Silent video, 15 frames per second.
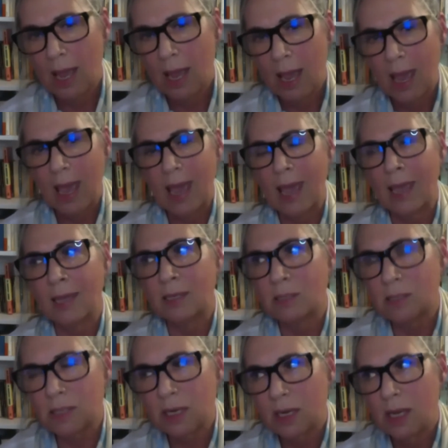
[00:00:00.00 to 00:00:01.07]

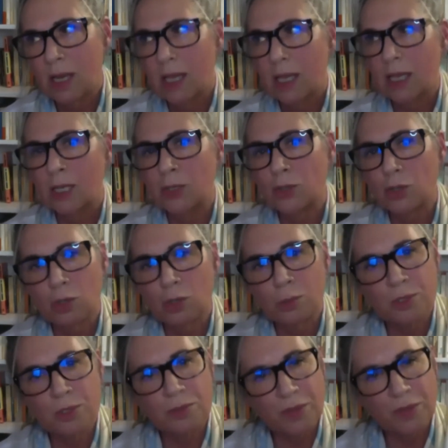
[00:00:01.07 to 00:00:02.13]
And in
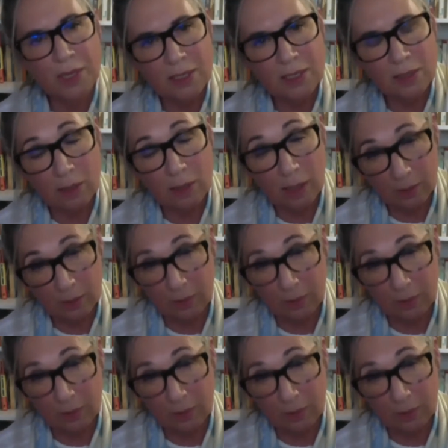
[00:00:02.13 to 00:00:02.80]
terms of things like,